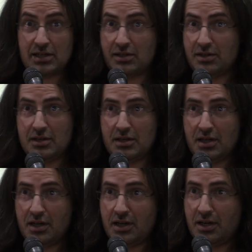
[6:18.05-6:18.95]

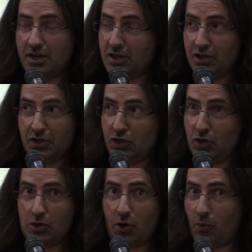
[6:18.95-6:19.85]

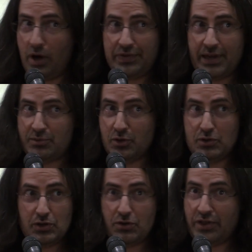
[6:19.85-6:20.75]
Who don't want them to
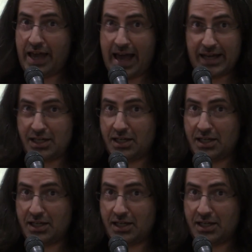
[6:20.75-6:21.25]
do that?